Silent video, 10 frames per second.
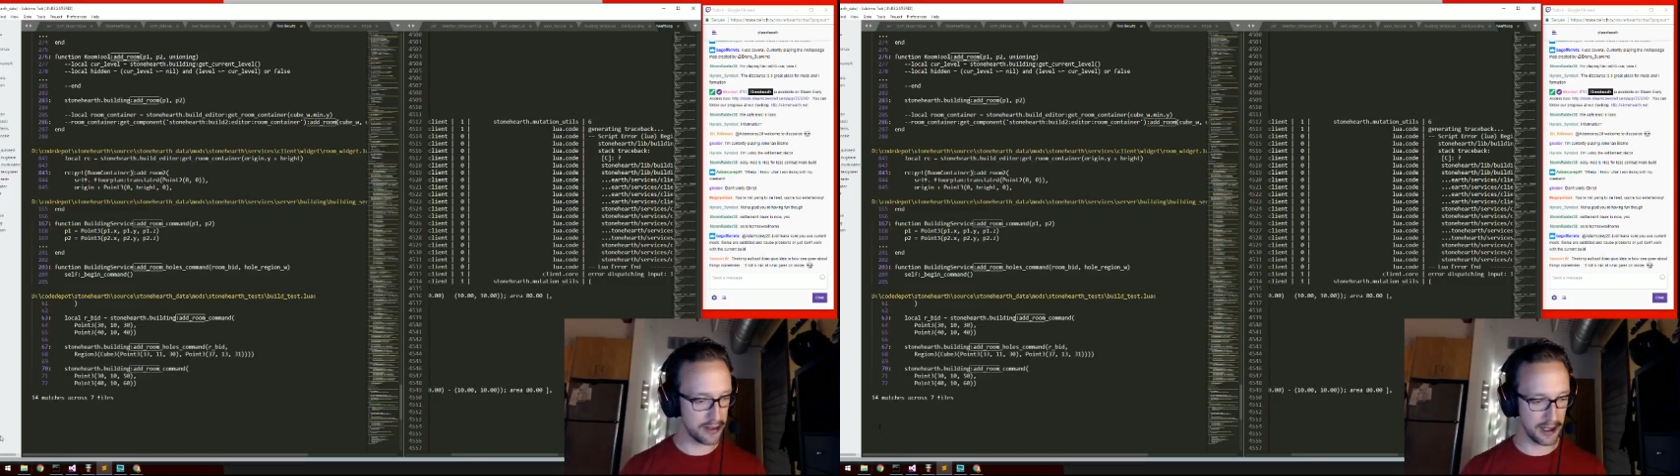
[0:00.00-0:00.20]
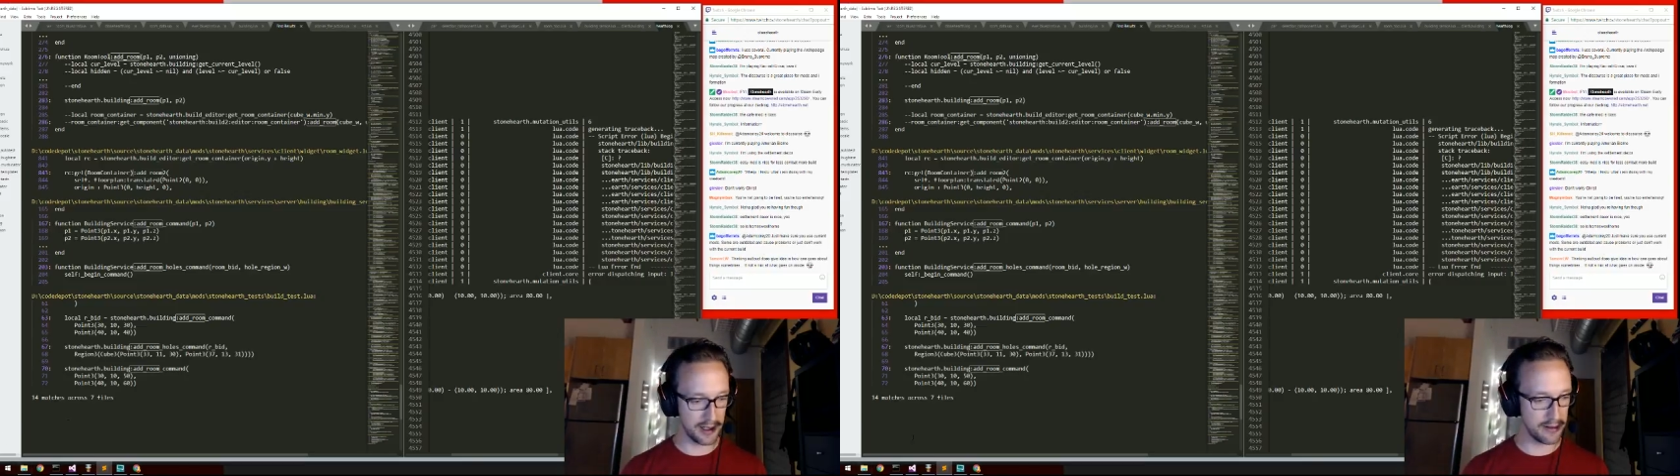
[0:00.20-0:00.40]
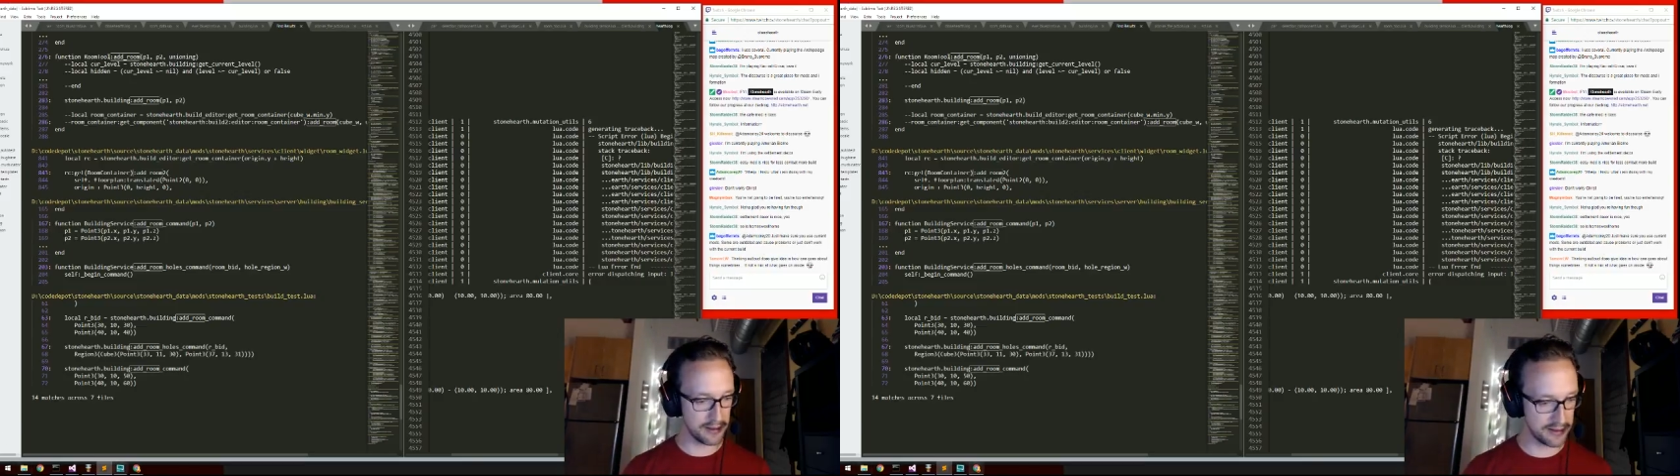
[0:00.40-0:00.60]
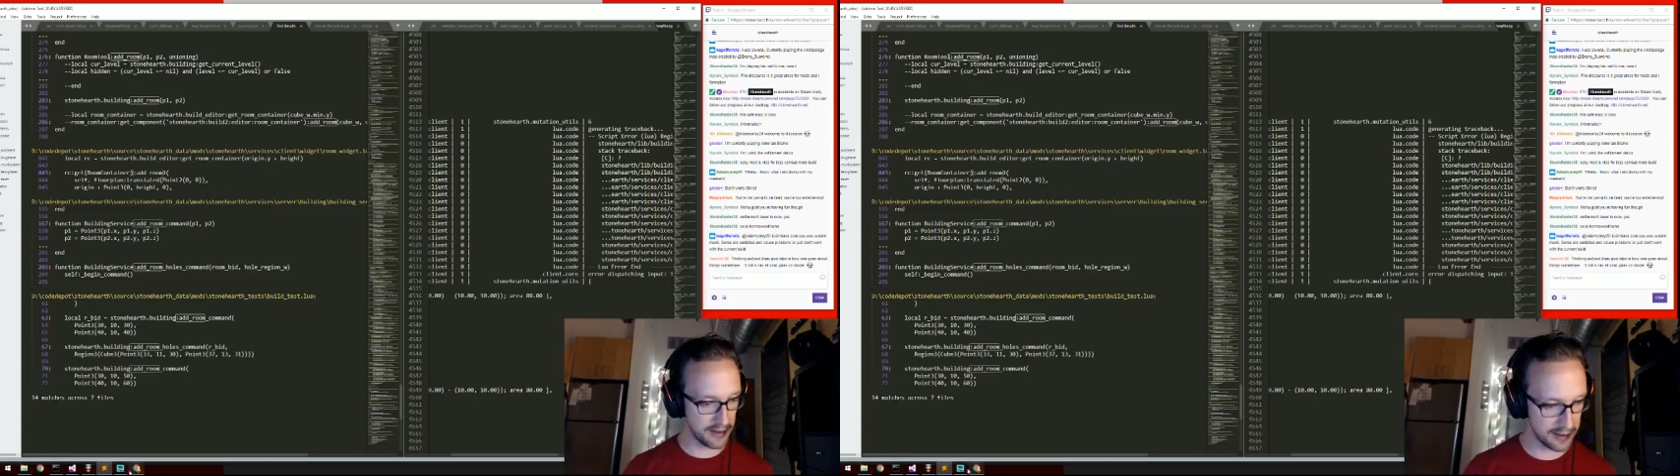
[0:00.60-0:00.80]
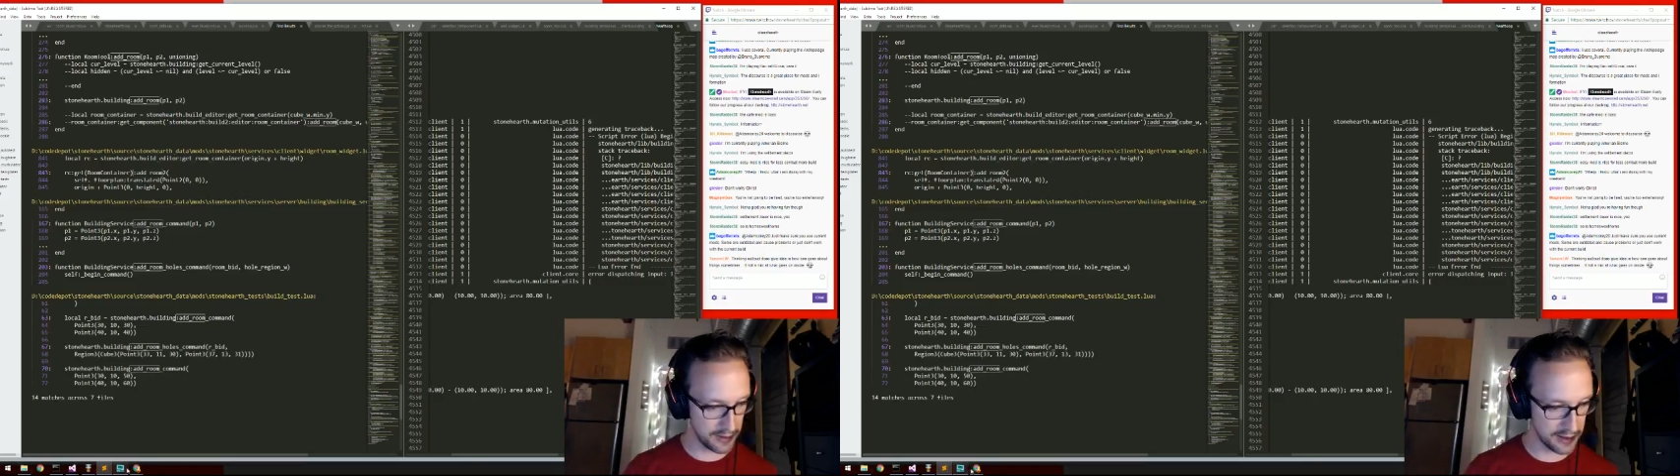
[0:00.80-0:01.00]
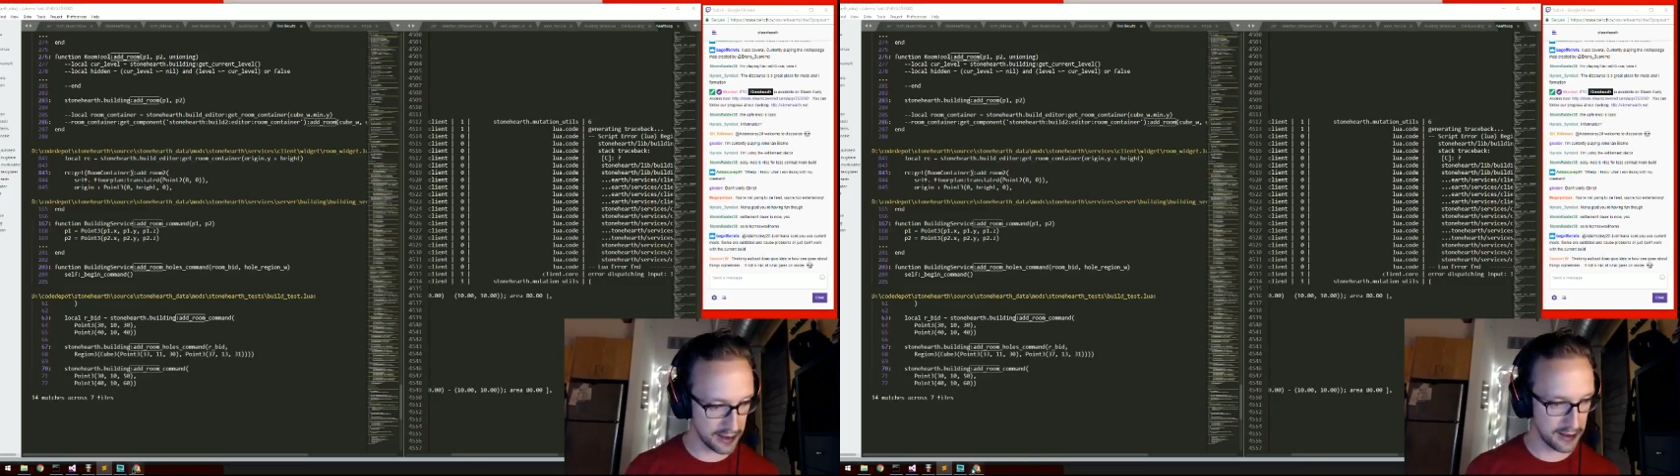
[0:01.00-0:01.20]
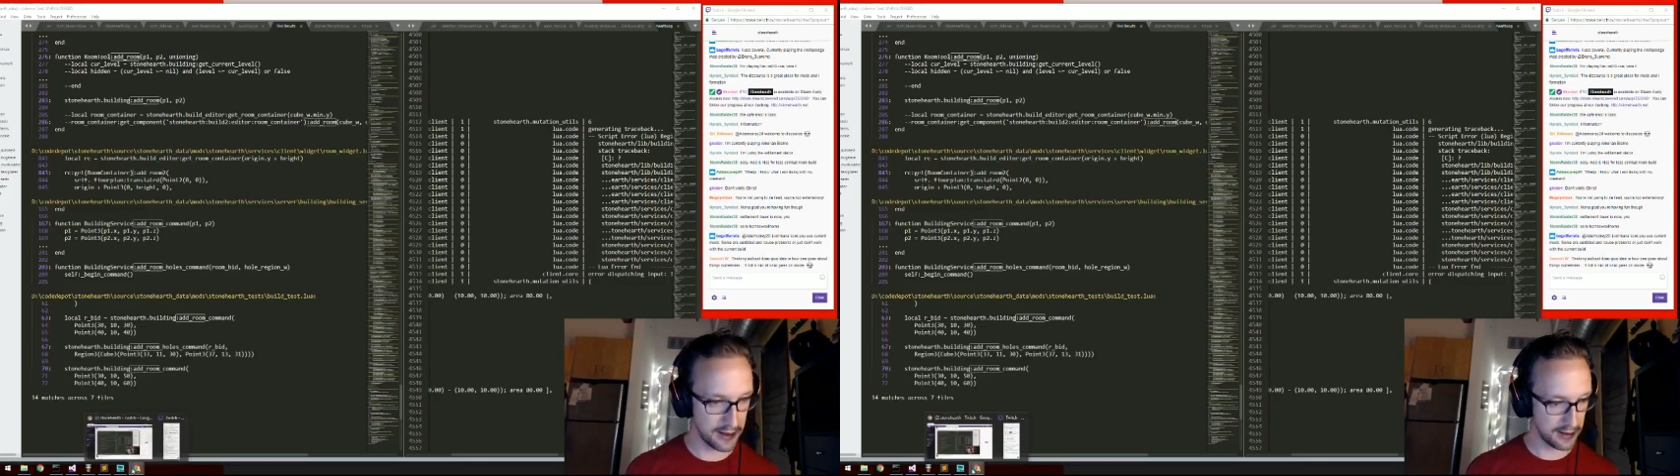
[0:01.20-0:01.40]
Okay, now you're distracting me again.